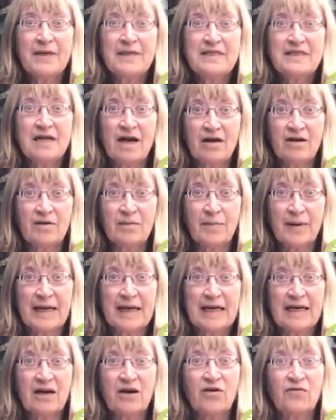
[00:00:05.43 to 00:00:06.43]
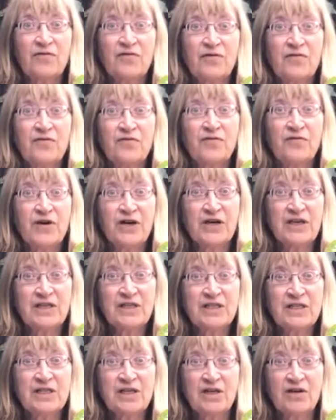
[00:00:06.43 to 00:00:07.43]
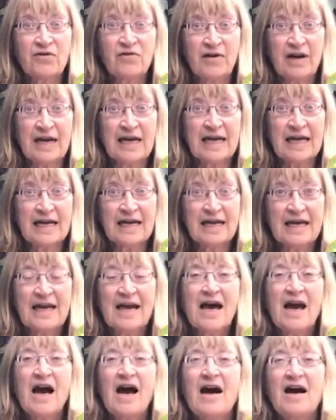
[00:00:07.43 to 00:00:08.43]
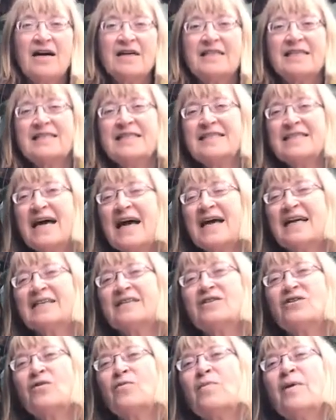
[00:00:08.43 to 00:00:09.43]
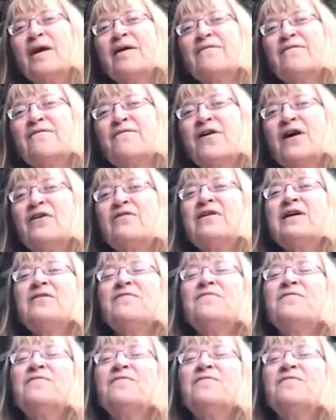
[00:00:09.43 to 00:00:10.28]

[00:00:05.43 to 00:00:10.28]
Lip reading: a dung beetle of the first degree. I stand on my very